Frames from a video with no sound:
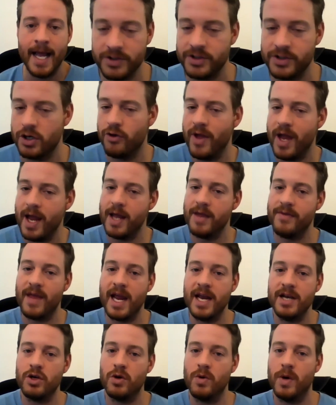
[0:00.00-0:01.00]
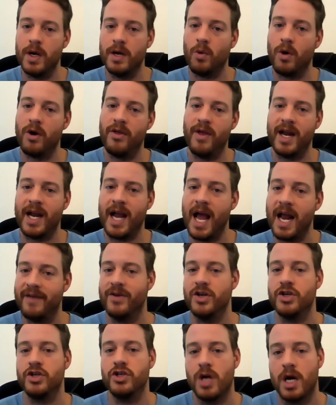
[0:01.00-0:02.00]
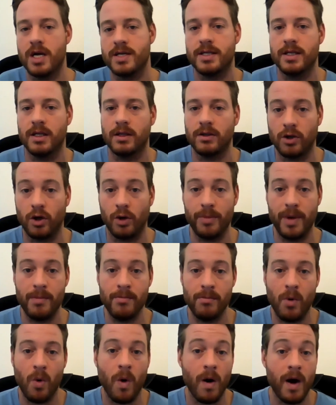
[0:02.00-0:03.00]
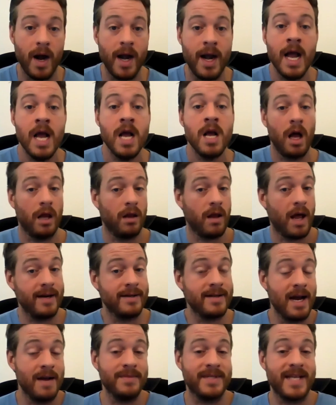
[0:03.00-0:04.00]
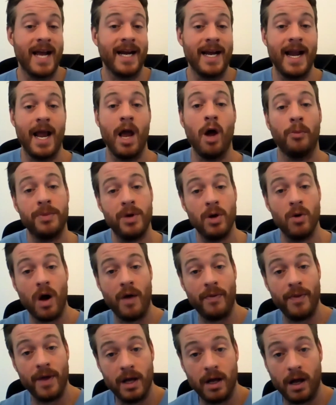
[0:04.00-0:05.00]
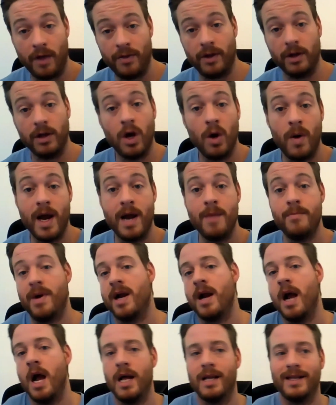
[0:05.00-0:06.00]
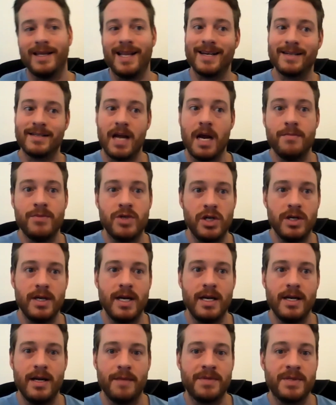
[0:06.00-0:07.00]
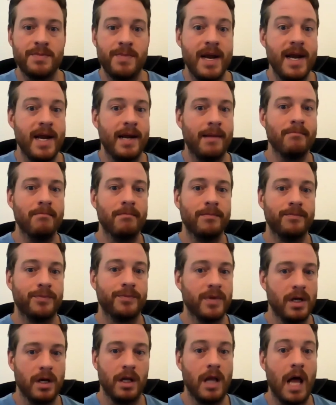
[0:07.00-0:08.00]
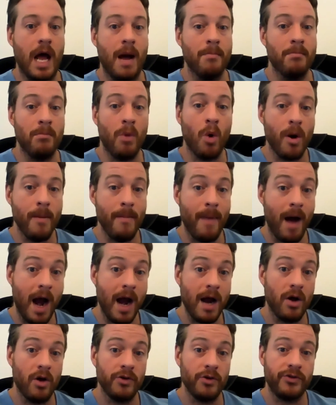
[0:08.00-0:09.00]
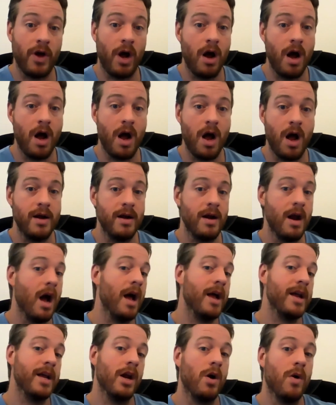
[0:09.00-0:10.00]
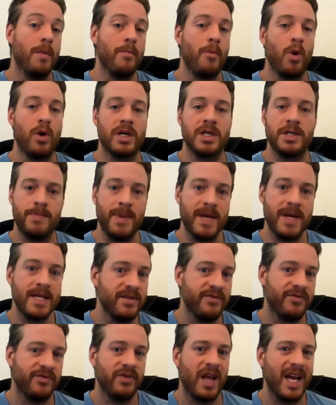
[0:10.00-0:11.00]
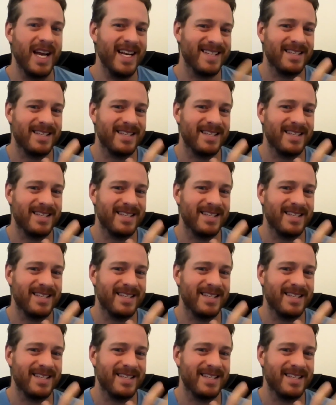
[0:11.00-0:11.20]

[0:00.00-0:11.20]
So they do it where they kind of adjust a little bit more, and a lot of times that can help you on the low end, but a lot of times you end up spending a lot more miles on a more expensive flight.